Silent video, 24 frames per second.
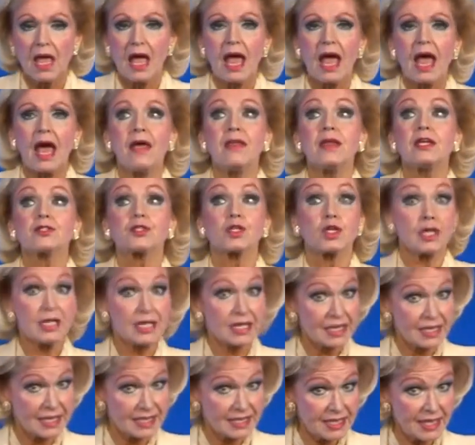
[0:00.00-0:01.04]
And it's going to
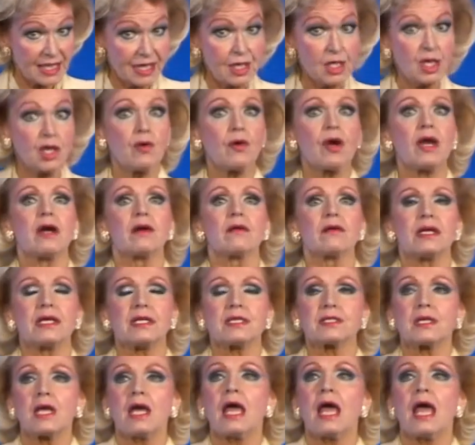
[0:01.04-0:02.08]
continue,
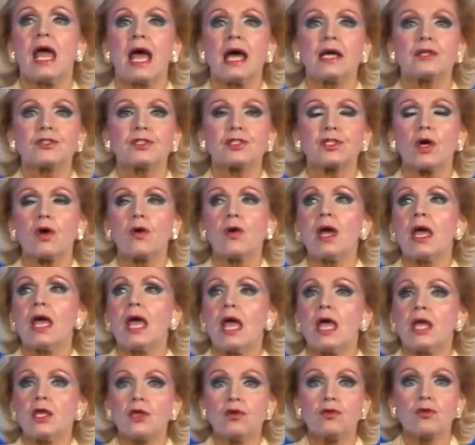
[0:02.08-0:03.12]
Aries. And so
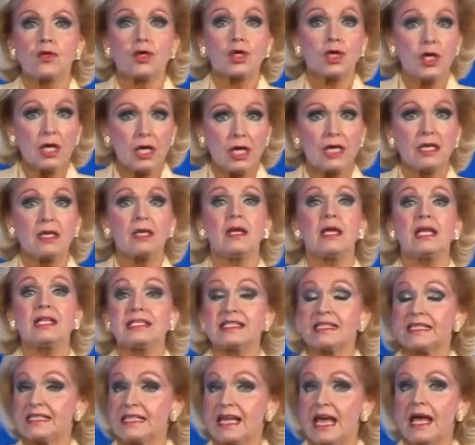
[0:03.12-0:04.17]
you could
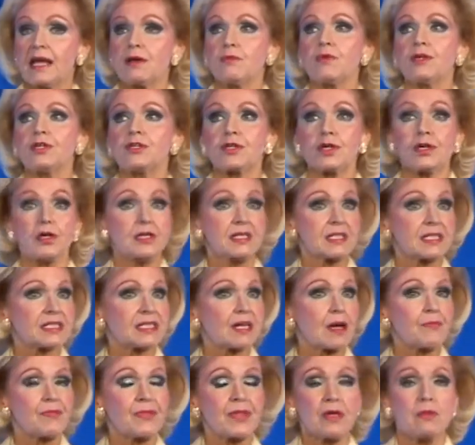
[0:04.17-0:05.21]
instead return to
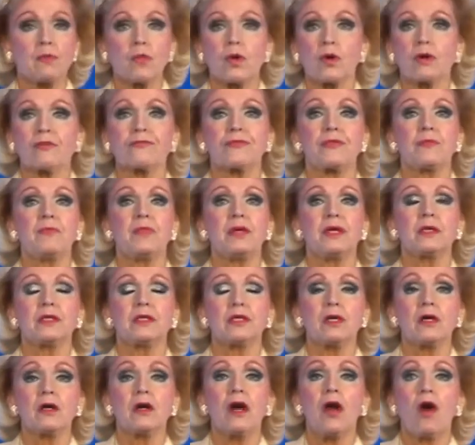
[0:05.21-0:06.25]
something more
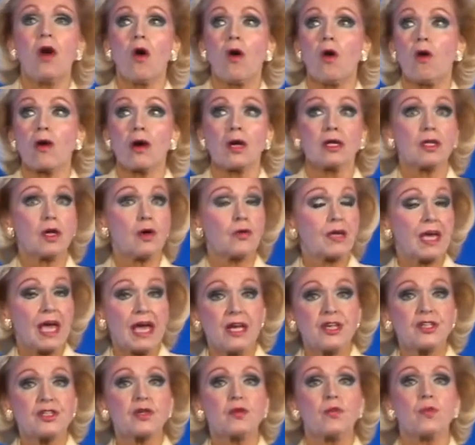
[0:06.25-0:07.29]
familiar or a
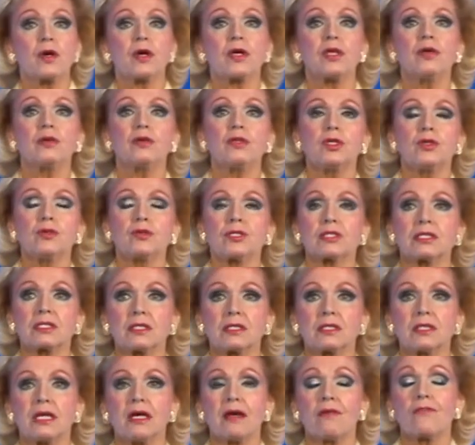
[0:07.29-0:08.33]
location where you used to
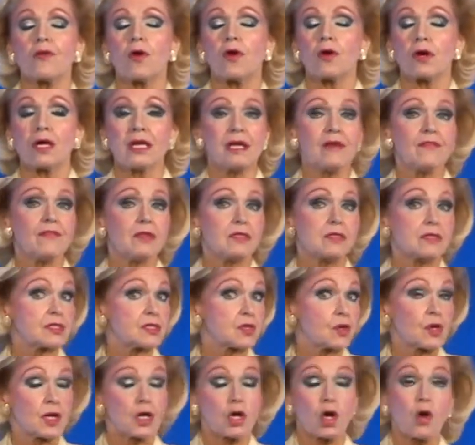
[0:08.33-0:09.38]
live or even
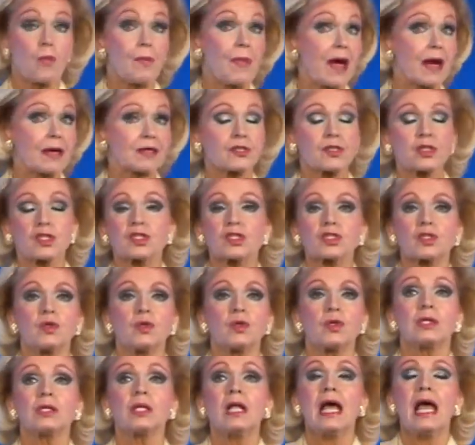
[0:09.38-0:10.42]
sort of go back to
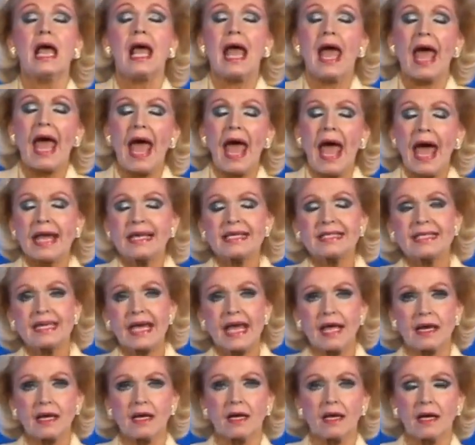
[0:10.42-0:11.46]
school and
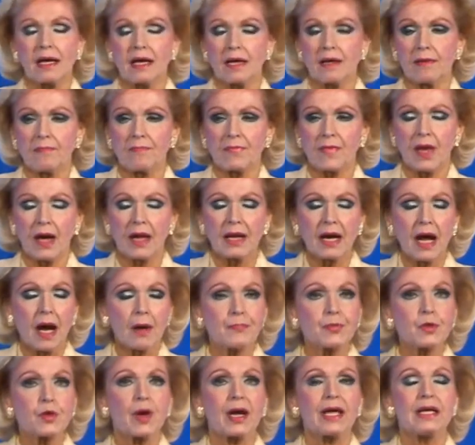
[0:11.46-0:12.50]
get um, an
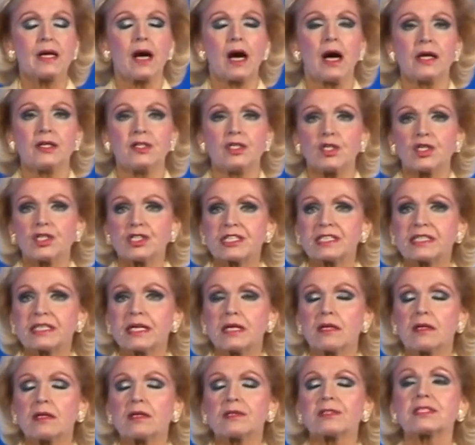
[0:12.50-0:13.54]
upgrade on your
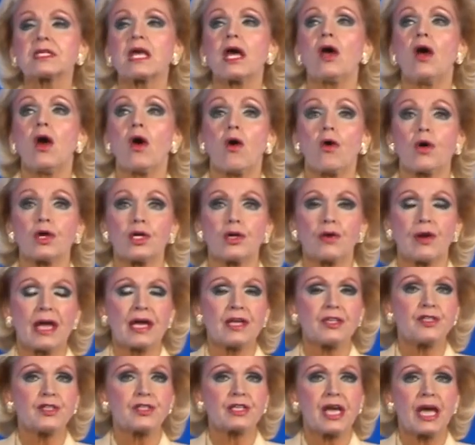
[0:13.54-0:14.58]
skills or your
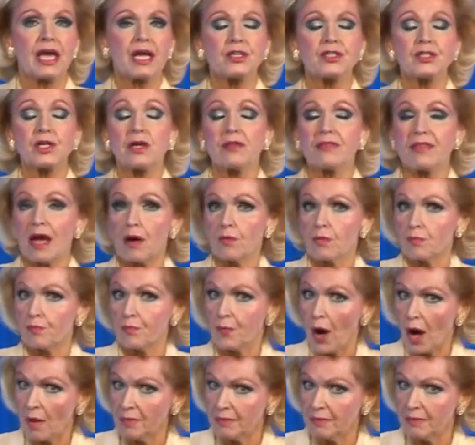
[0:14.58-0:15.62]
education, that would
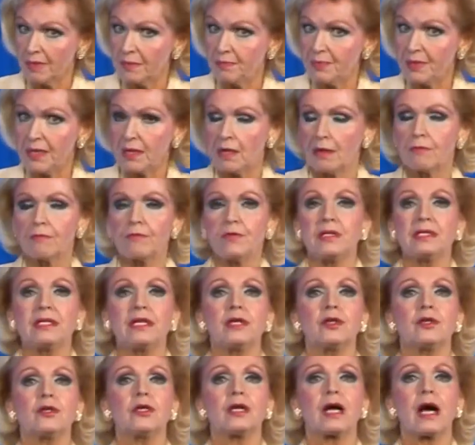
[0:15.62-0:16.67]
probably be a really
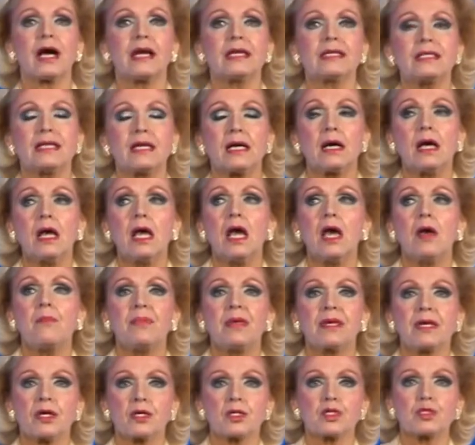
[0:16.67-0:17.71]
good idea
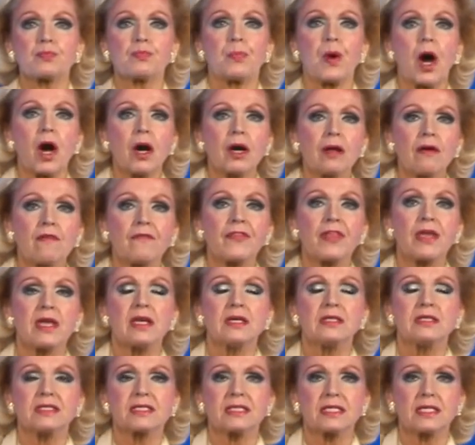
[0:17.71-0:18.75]
because part of the
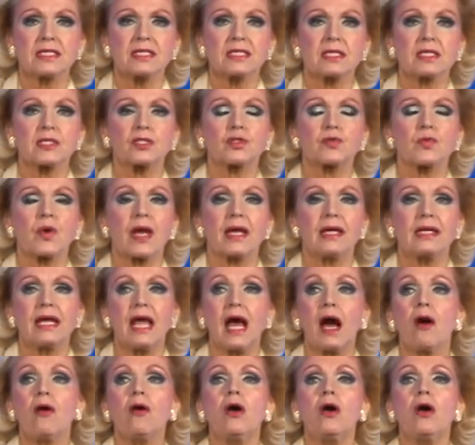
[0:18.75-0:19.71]
insistence right now